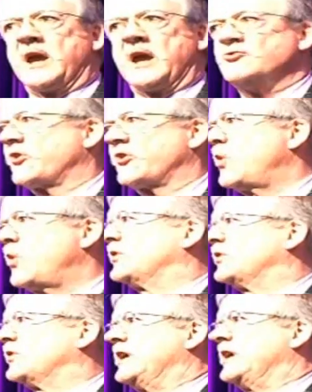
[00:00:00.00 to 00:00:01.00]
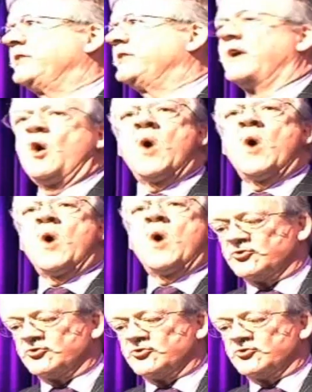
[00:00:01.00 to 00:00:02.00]
The question is, why
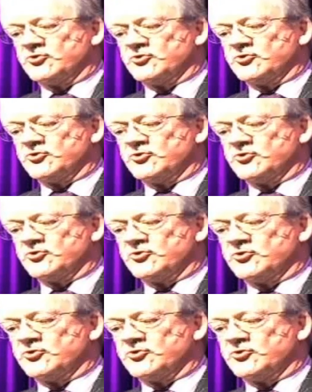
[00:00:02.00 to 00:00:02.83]
does it change?